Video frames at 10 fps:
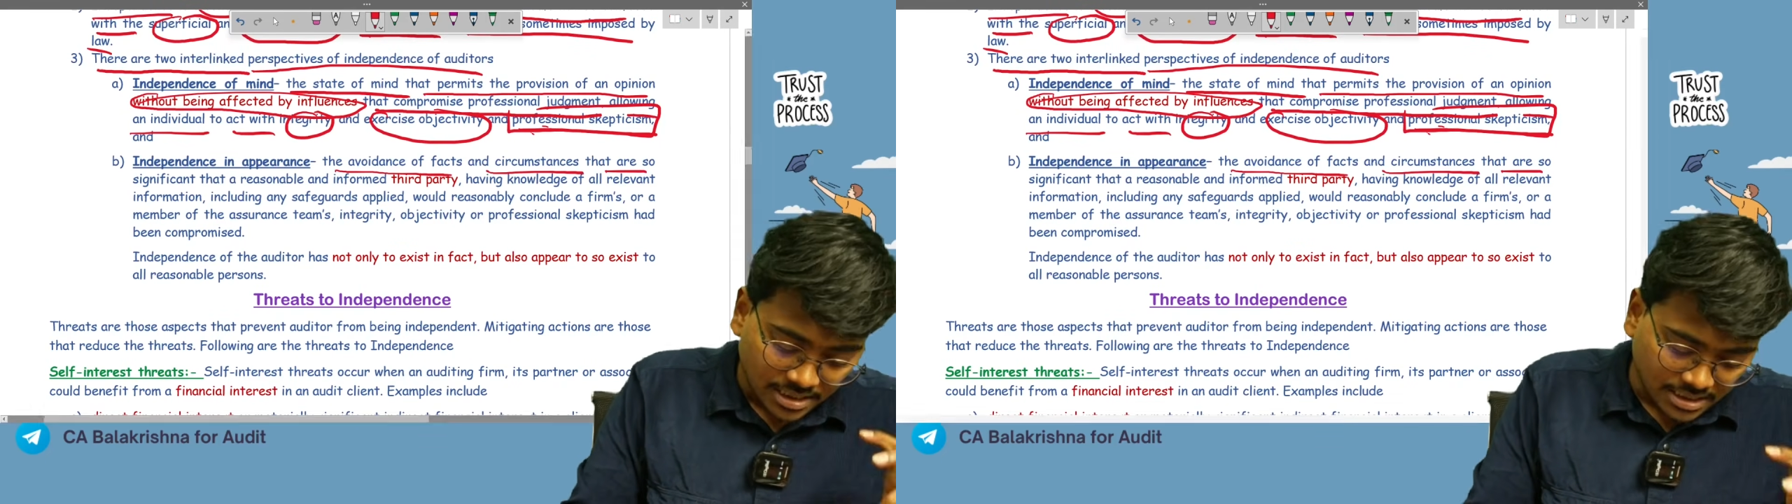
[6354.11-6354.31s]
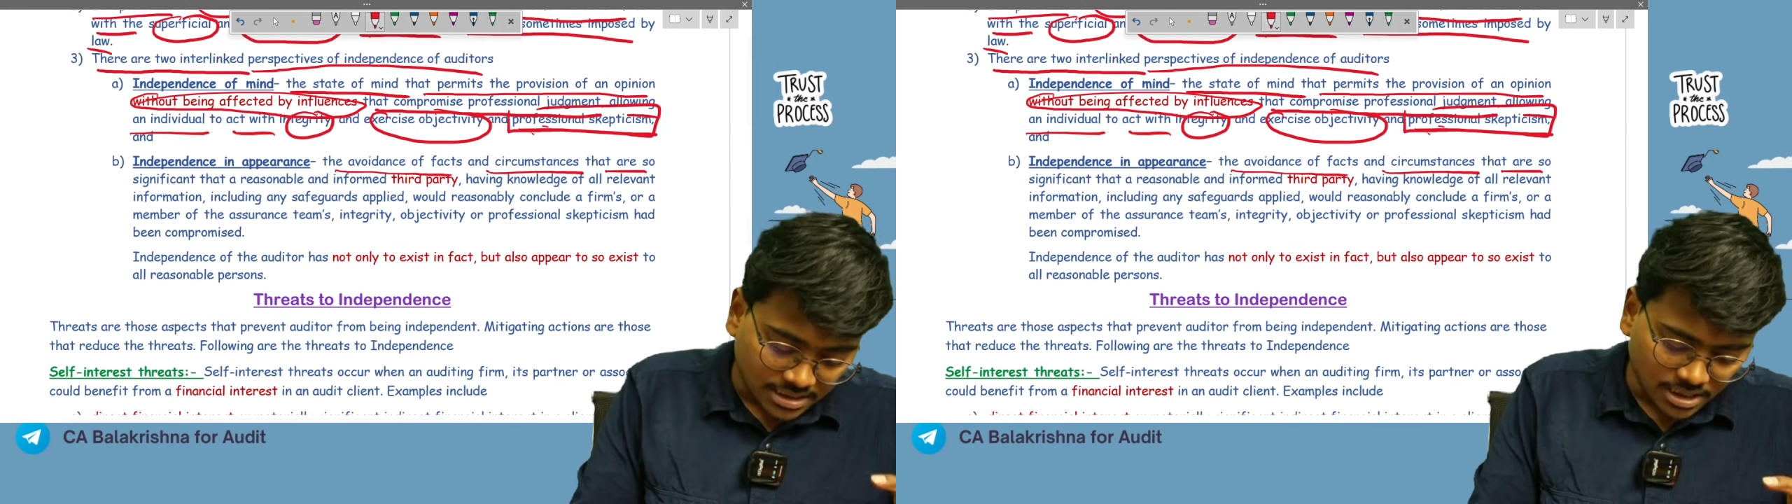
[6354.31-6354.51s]

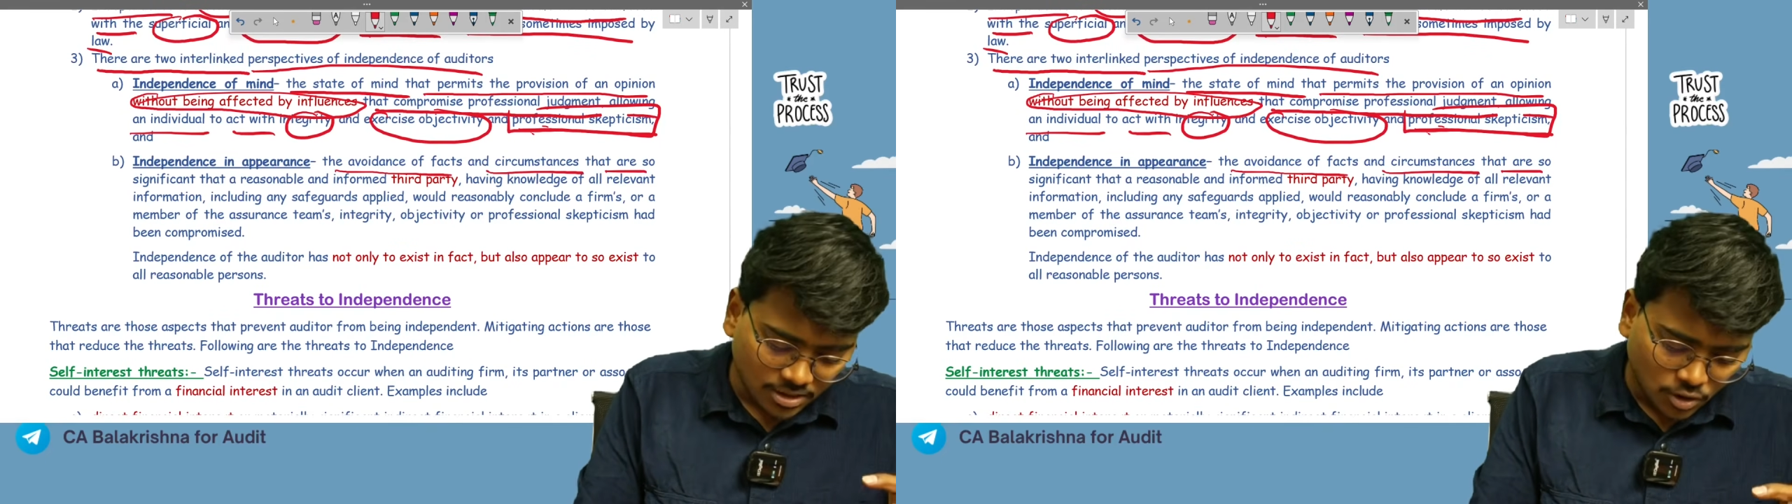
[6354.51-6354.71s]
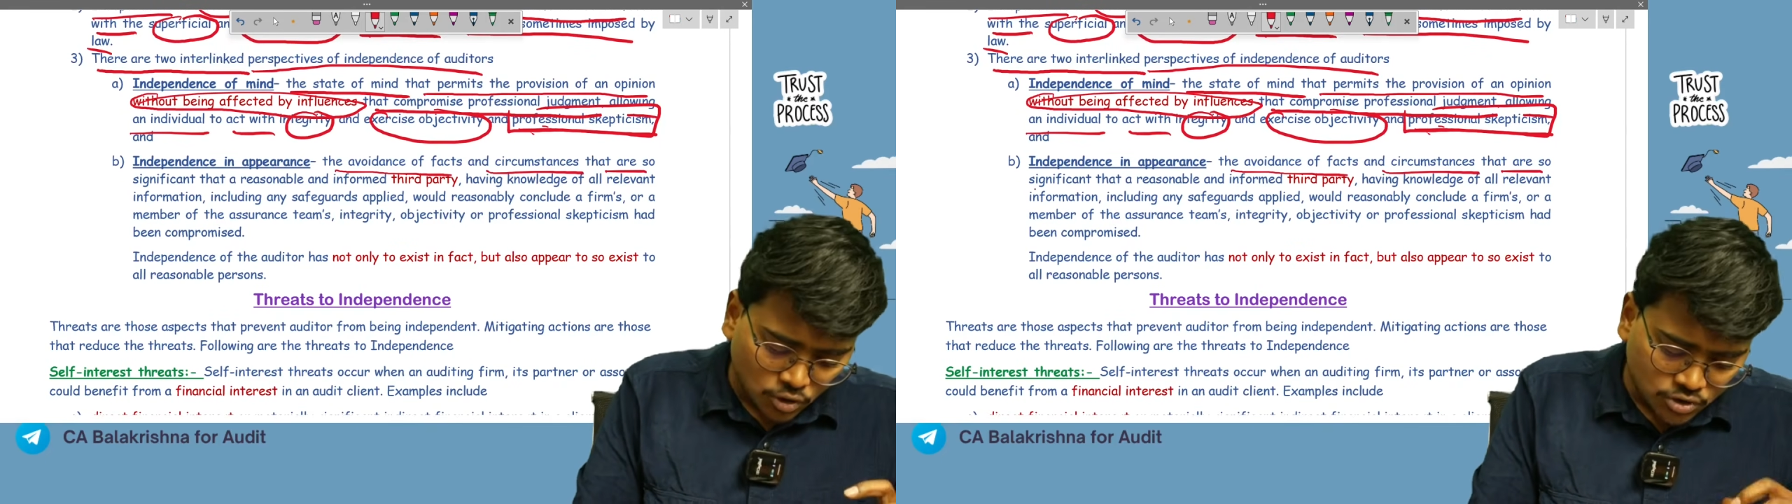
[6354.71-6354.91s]
that are
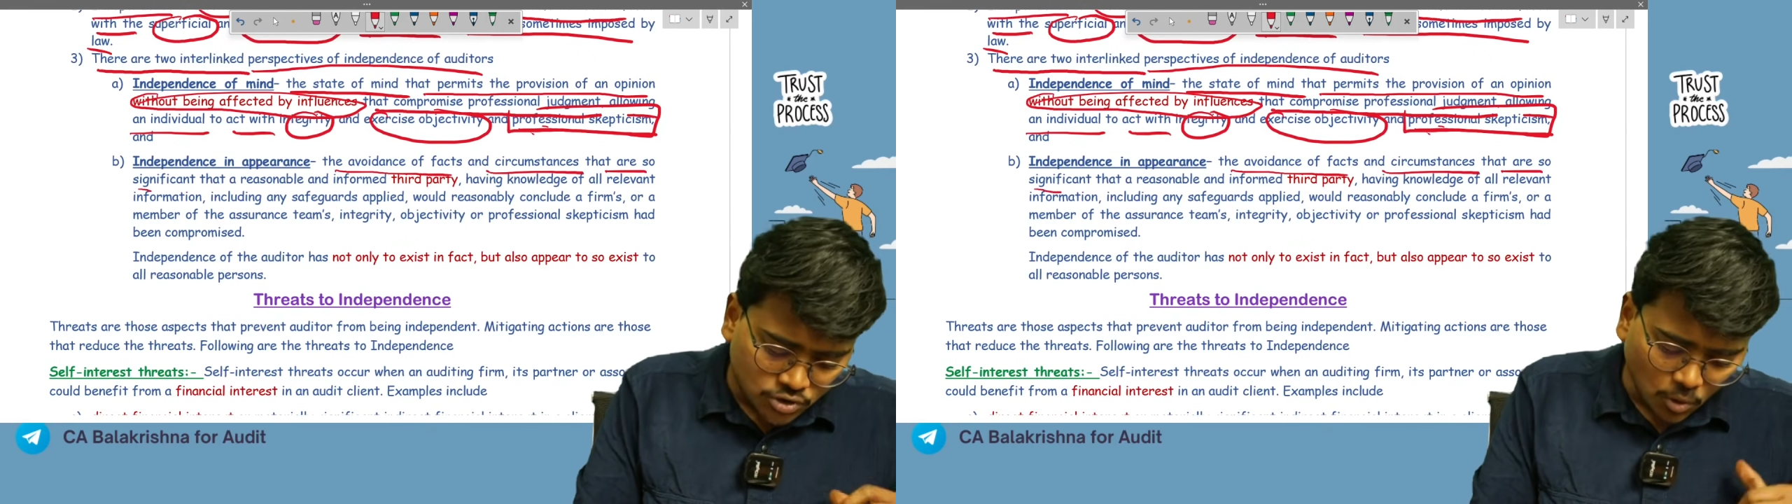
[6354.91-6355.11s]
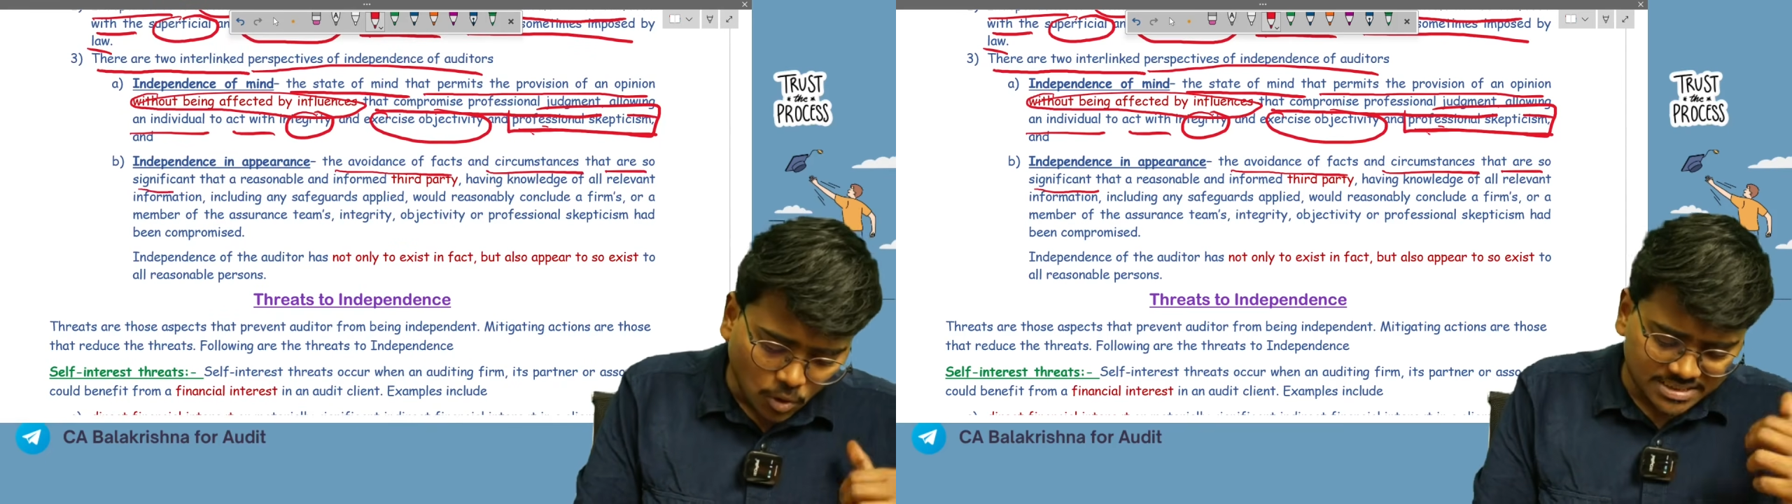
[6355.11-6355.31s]

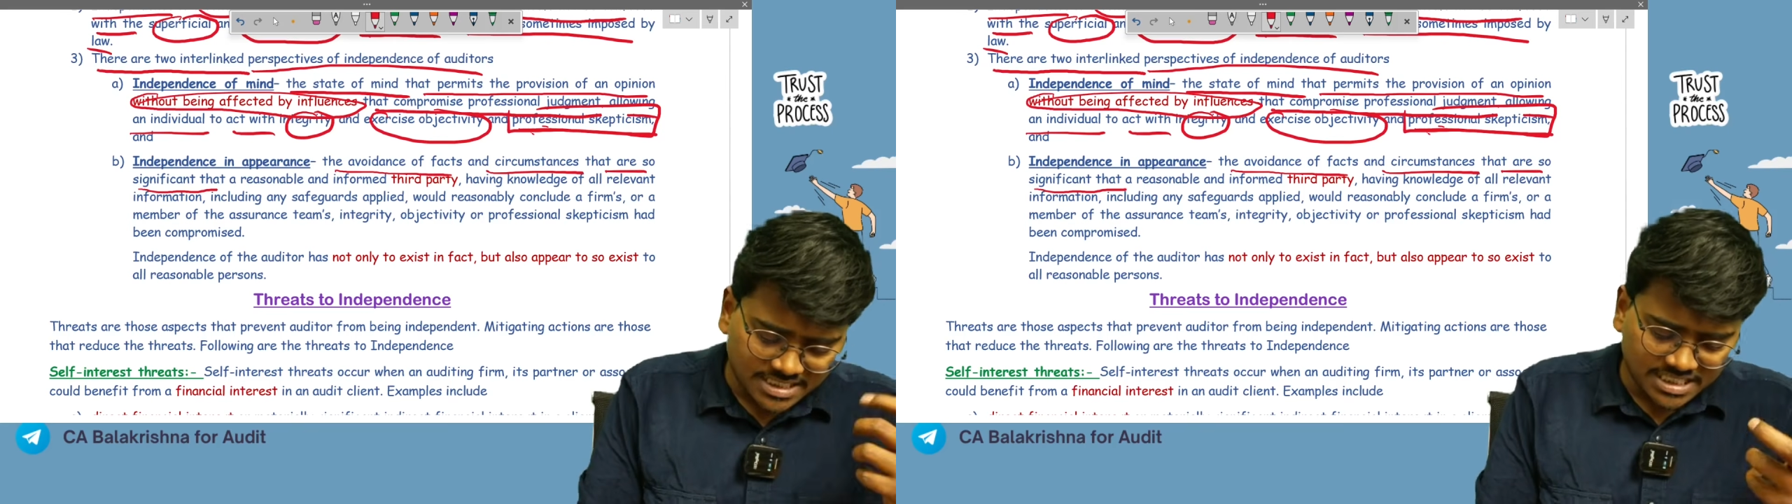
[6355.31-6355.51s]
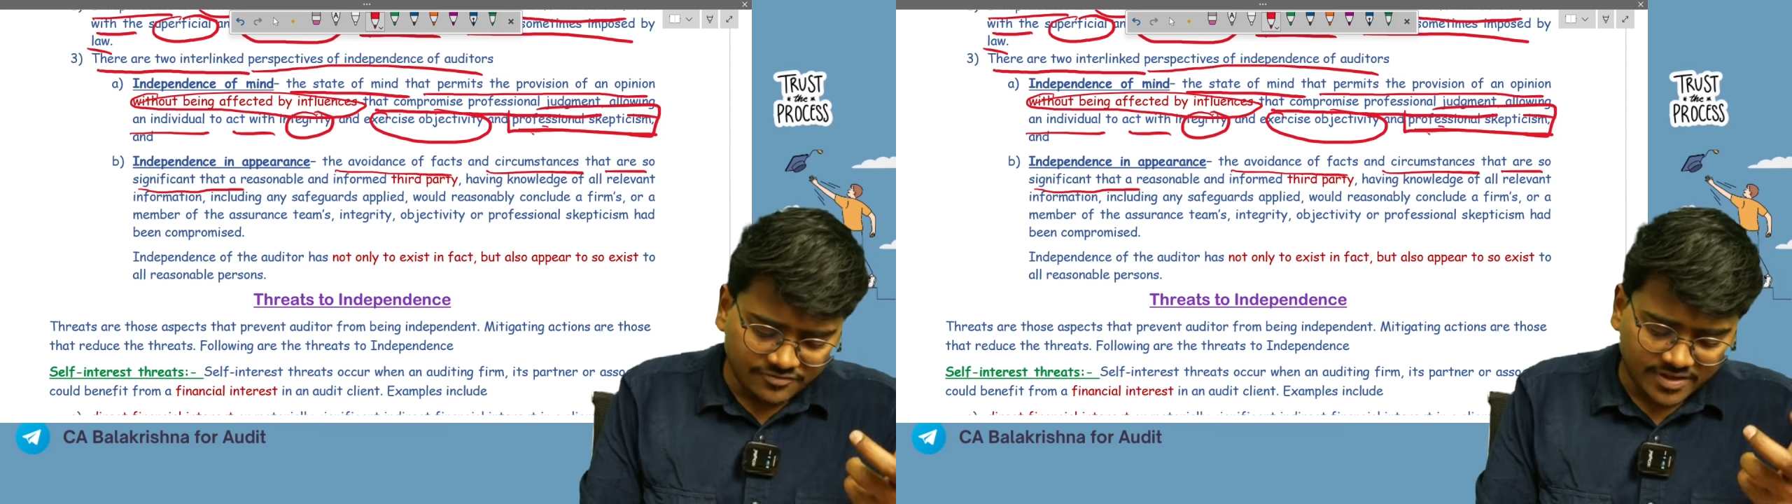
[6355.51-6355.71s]
so
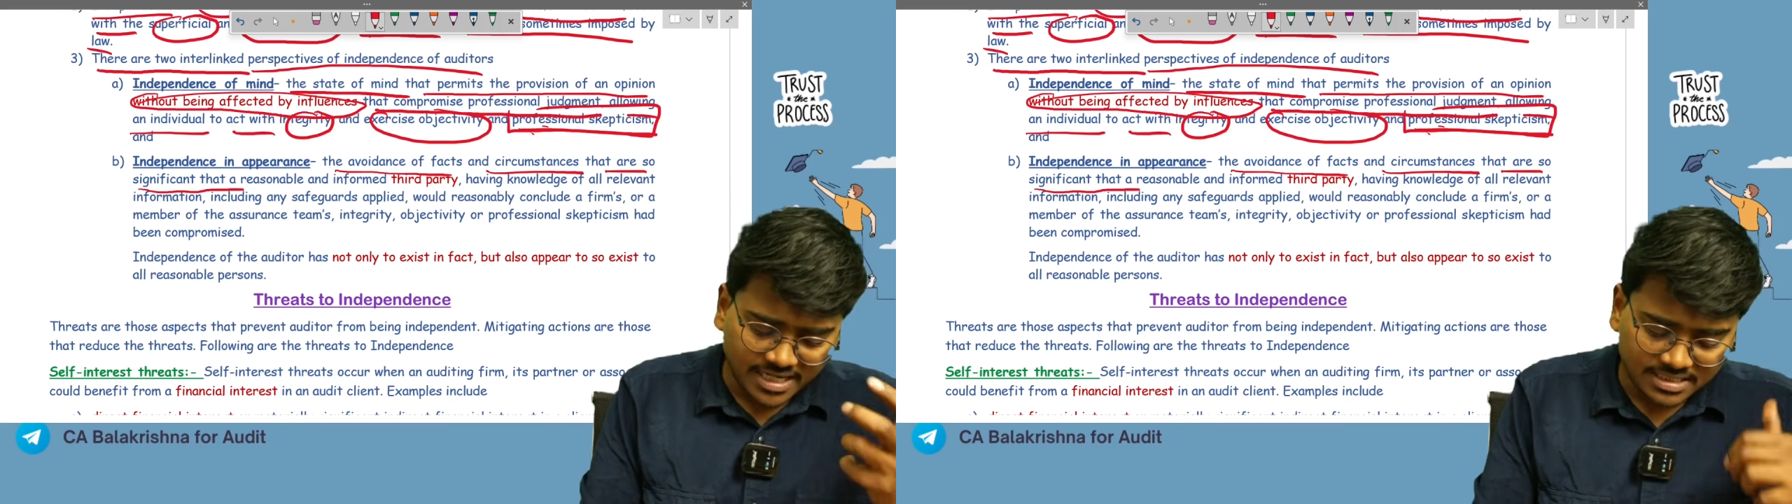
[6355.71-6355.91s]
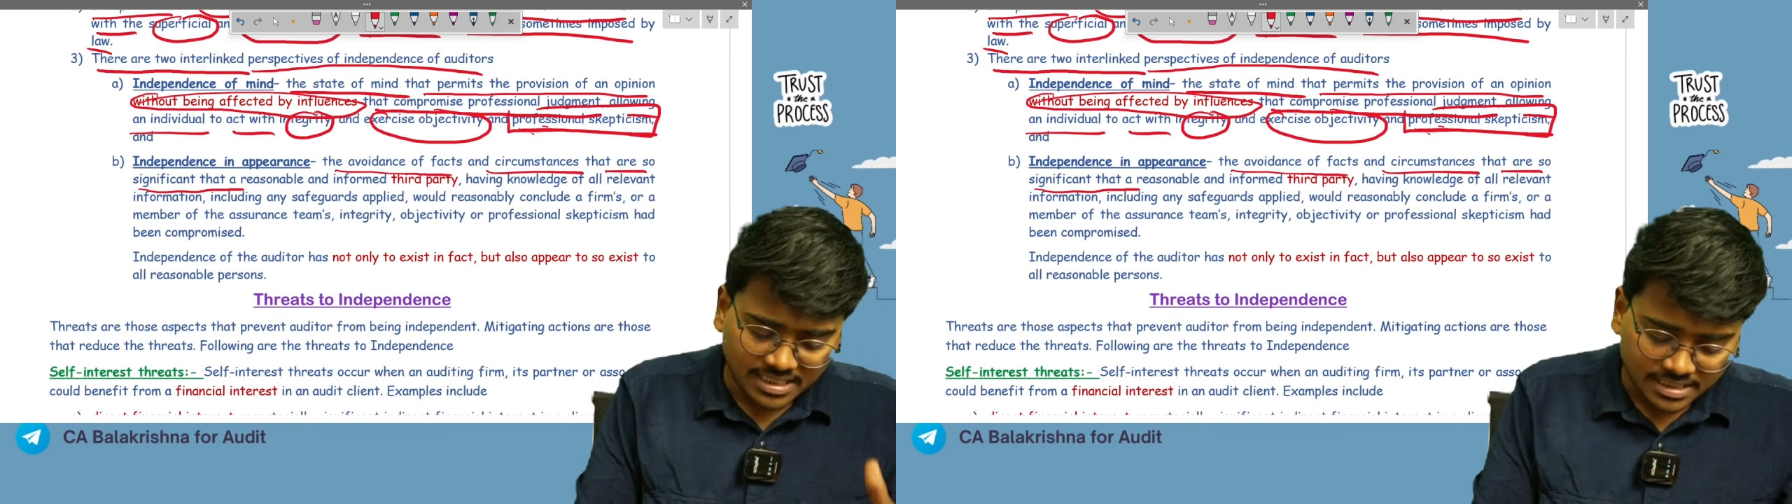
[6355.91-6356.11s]

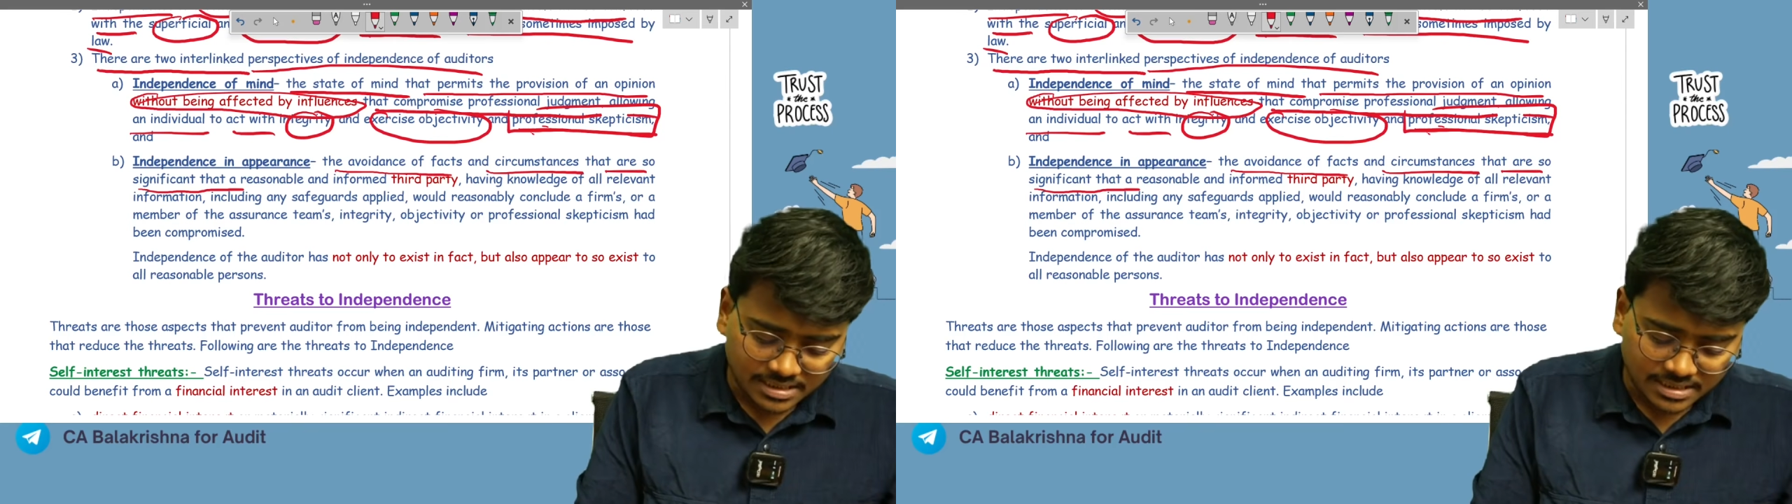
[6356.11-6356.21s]
significant that